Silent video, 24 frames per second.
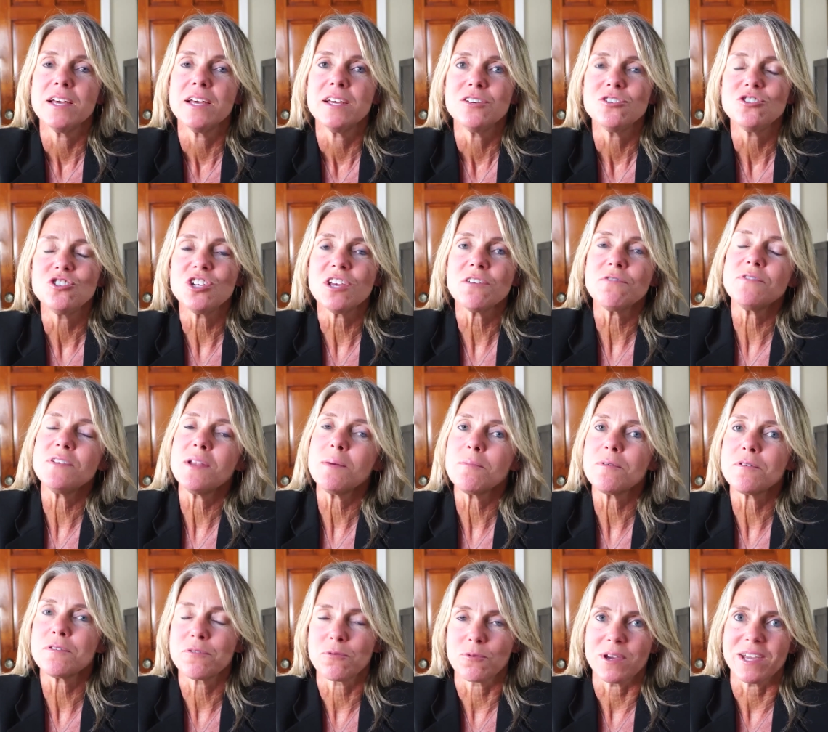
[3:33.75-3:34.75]
Shift
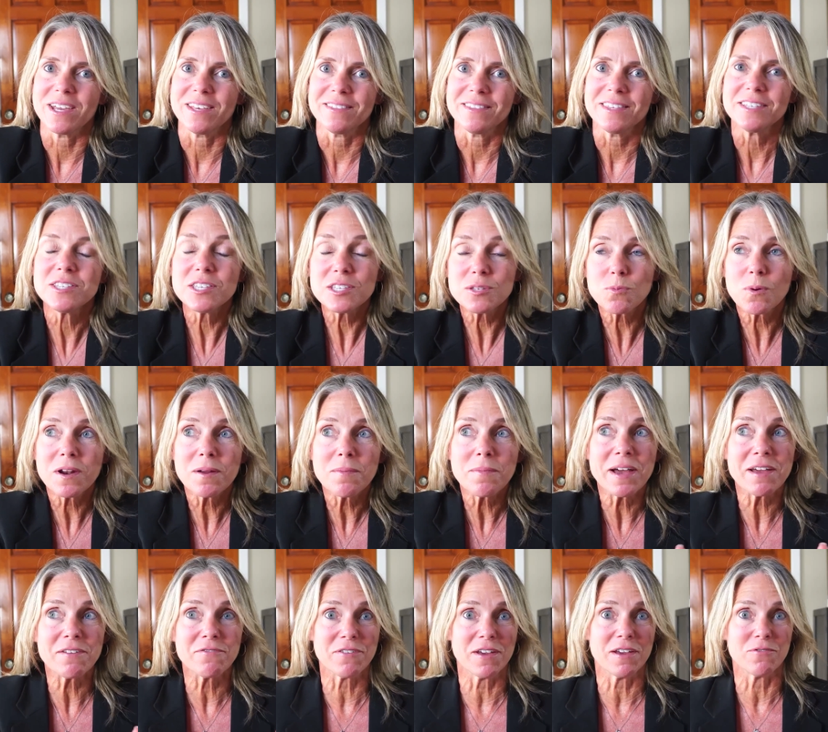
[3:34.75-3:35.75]
number 3. This is one of
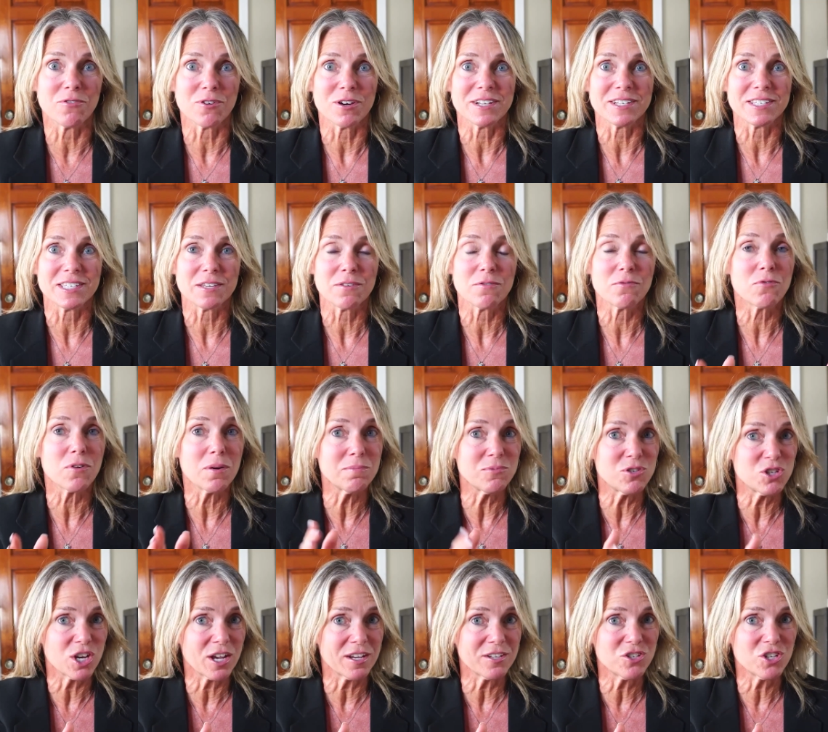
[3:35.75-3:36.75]
my favorites, from
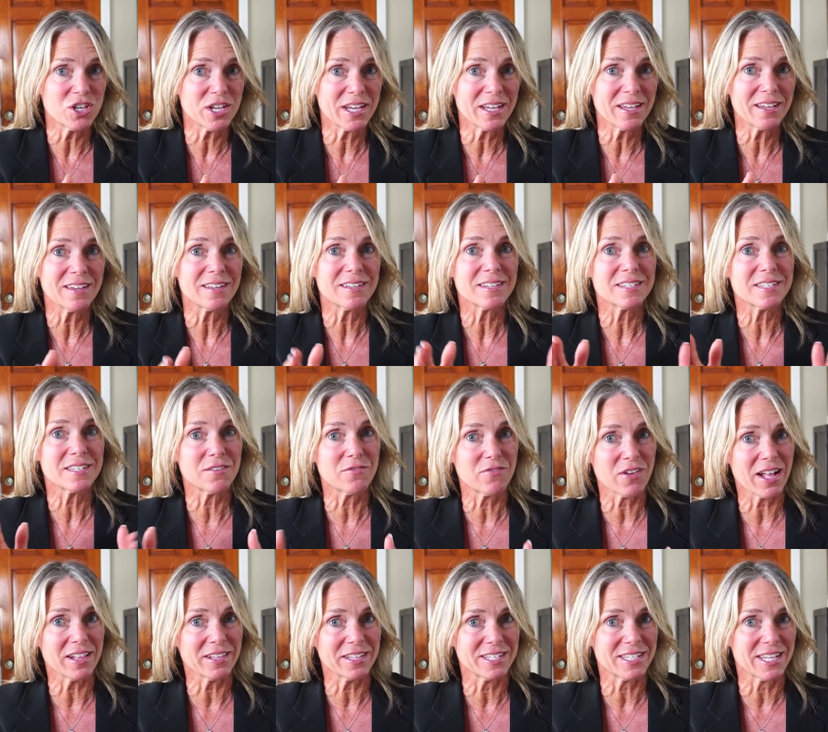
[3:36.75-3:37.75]
judging to
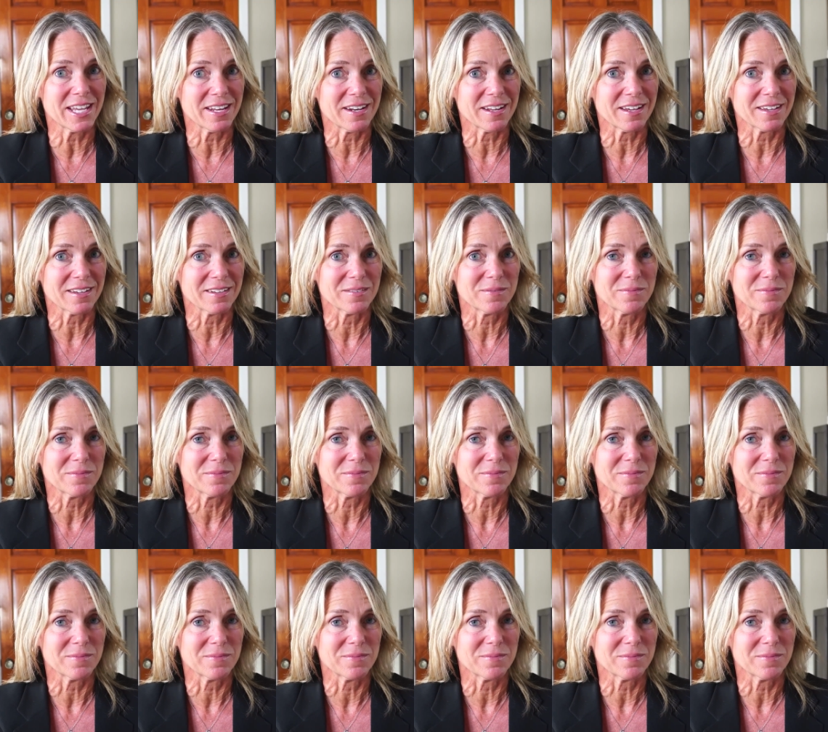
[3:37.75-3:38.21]
validating.